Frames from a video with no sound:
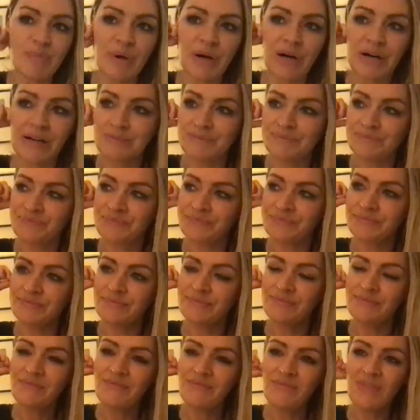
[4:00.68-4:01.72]
bar.
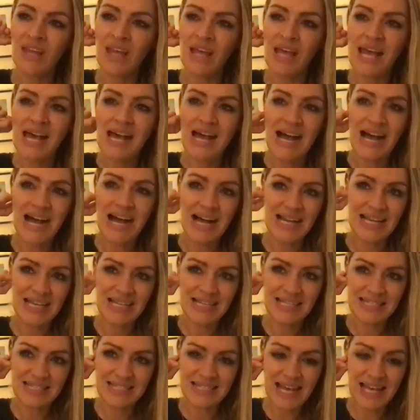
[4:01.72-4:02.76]

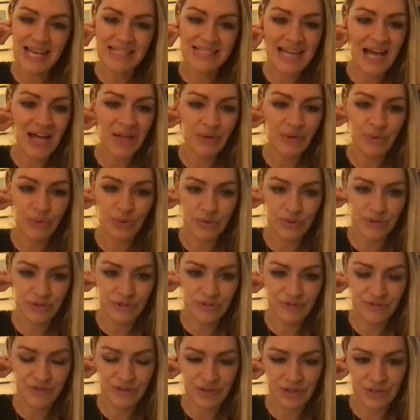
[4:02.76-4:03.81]
I sat down, ordered
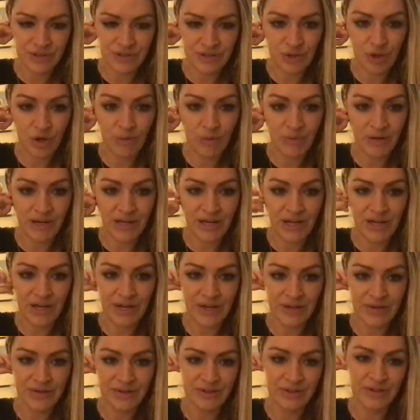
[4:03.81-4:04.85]
food on
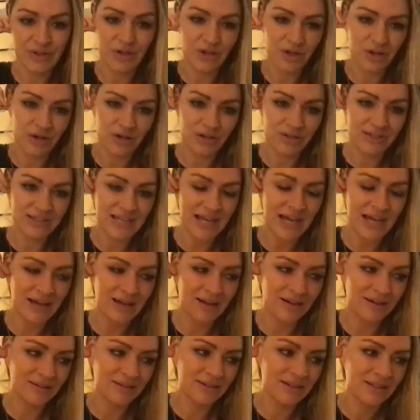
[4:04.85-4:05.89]
my own, got a
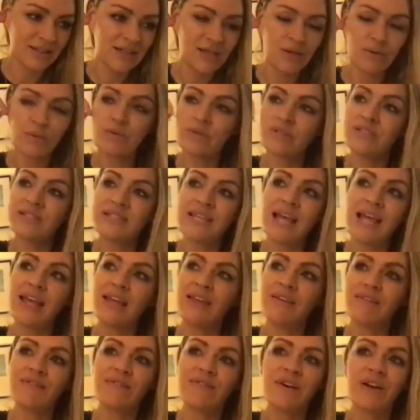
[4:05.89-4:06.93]
cocktail, was
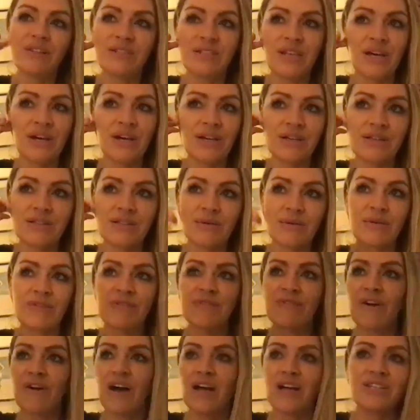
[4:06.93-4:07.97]
taking photos. There were
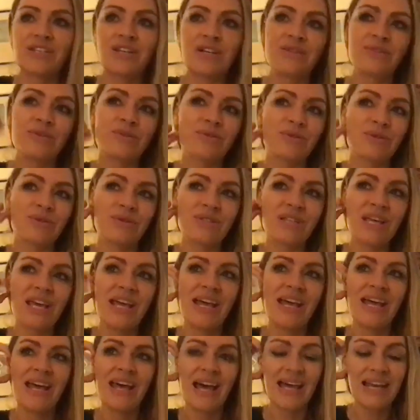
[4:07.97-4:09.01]
fire shows, all sorts.
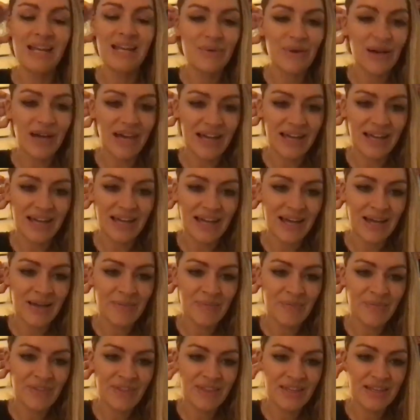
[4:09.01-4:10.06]
Anyway,
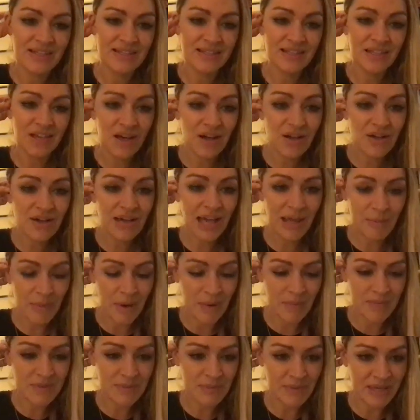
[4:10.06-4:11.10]
um, this girl came
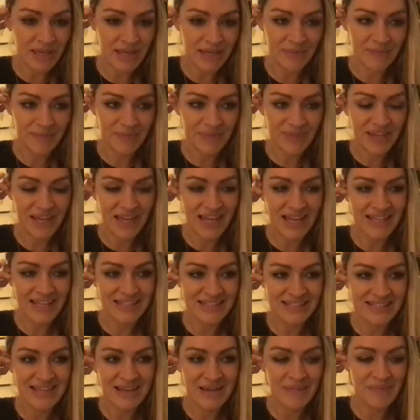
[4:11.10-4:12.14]
up to me.
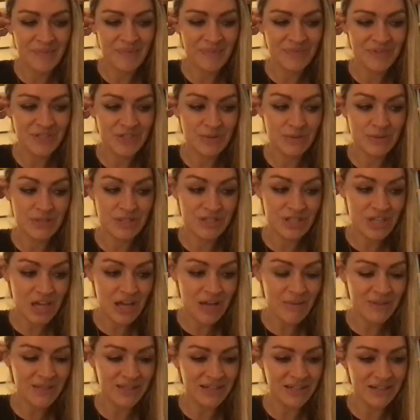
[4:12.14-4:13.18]
And um, she was a
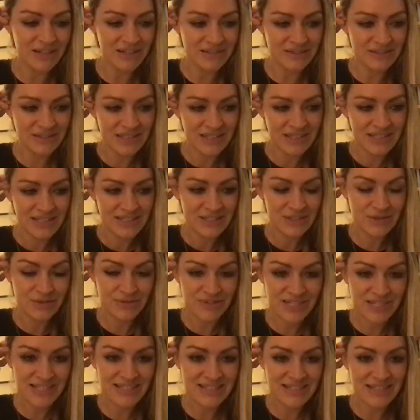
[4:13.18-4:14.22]
German girl,
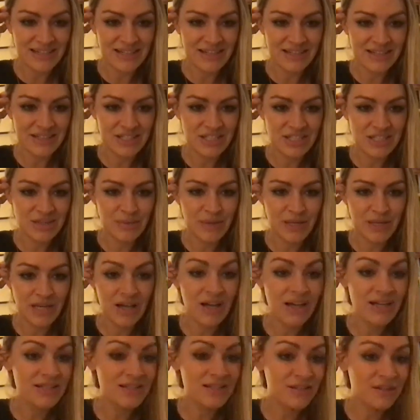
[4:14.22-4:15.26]
Teresa. And she went,
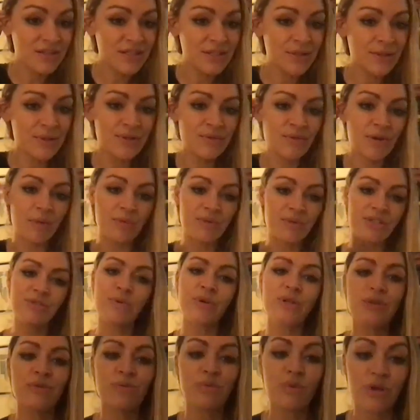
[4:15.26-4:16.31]
hi, sorry to interrupt. Just
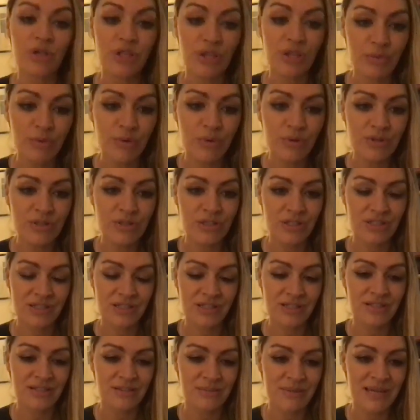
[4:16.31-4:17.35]
wondered what you ordered because it
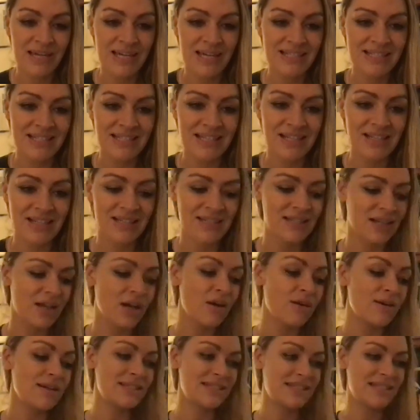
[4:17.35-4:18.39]
looks amazing. And I was like,
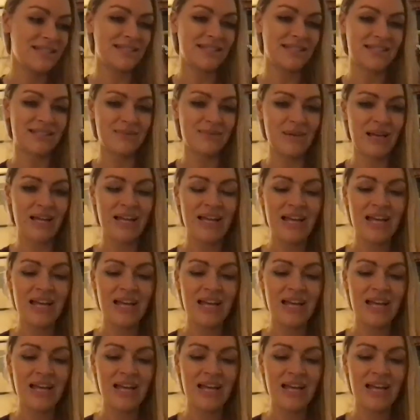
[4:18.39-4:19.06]
oh, it's this, this, and that.